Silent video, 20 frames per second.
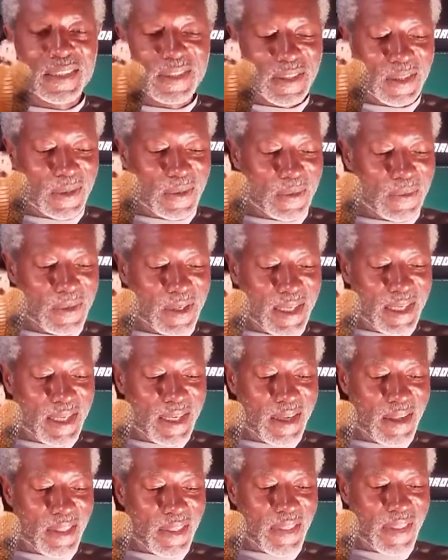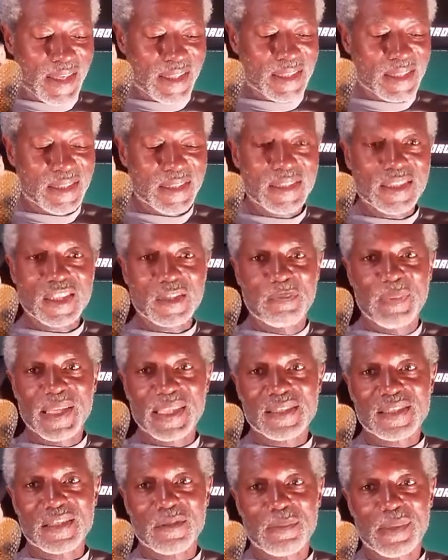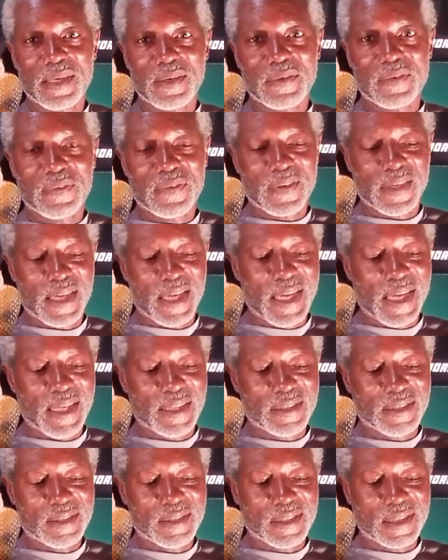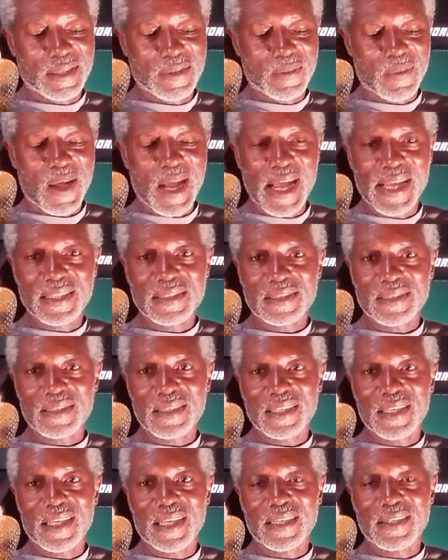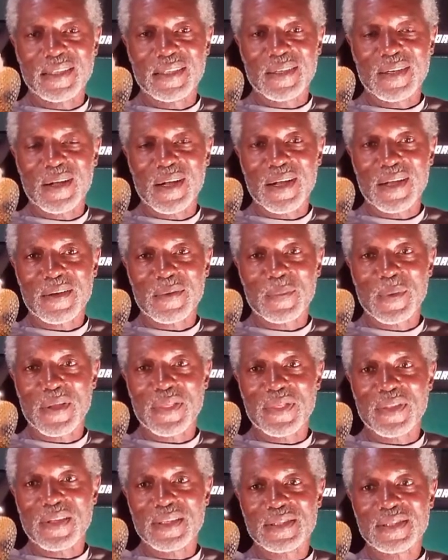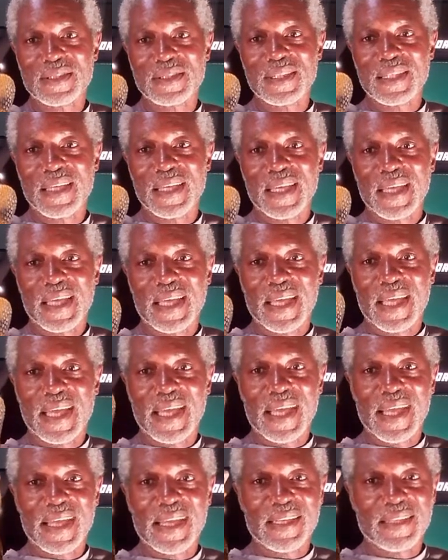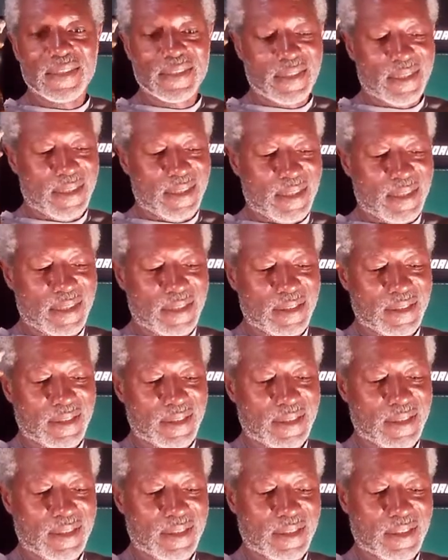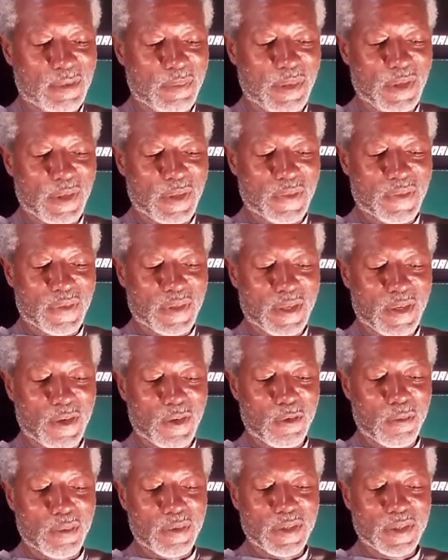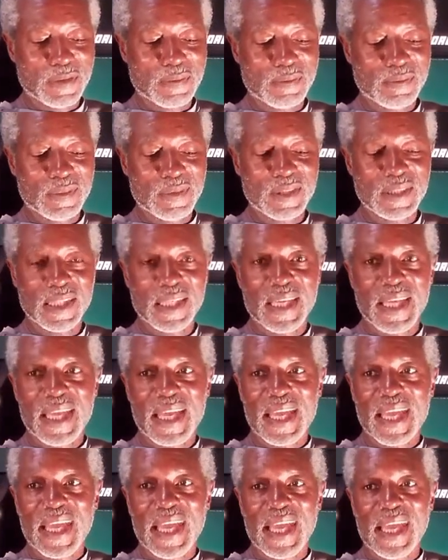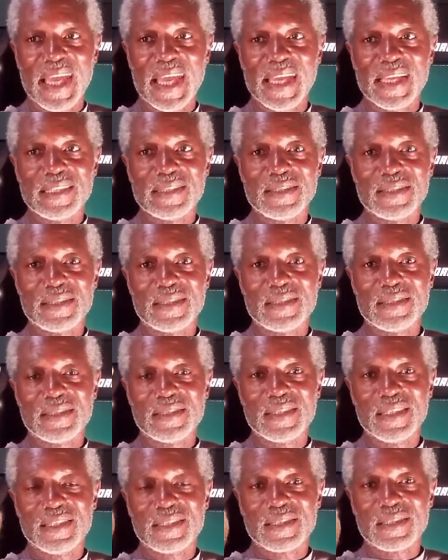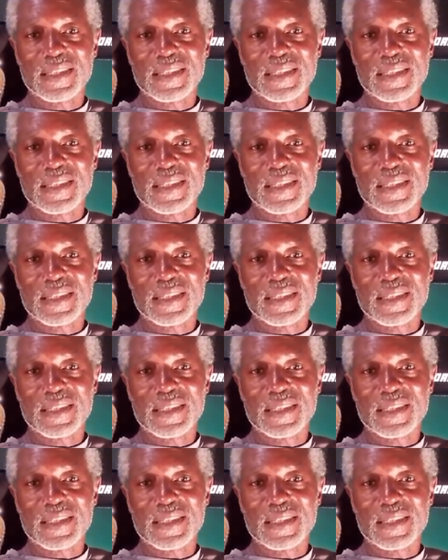So this is Spitzabith, and she rides in the car with us, and she's a beautiful Cobra, and she